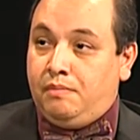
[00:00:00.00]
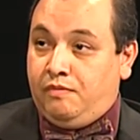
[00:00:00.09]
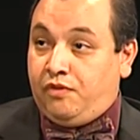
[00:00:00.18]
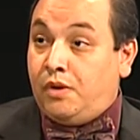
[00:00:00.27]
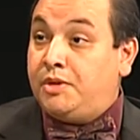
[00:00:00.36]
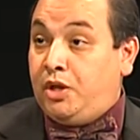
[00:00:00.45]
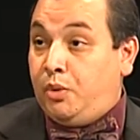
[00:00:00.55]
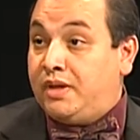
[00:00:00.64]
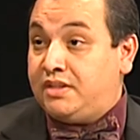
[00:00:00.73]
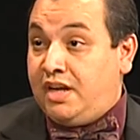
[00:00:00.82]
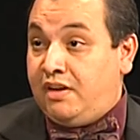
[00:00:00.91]
from the
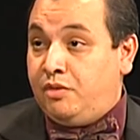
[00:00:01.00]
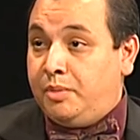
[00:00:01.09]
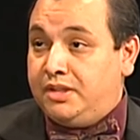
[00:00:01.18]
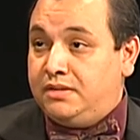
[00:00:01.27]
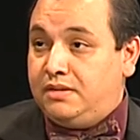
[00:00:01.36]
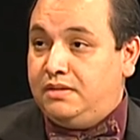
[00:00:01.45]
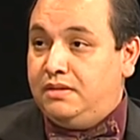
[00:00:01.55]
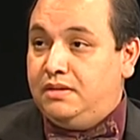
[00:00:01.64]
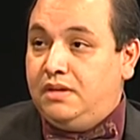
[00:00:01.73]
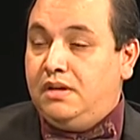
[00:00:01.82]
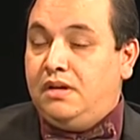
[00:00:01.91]
U.S. government.
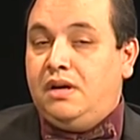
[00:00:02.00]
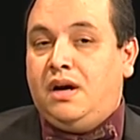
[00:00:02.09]
Okay.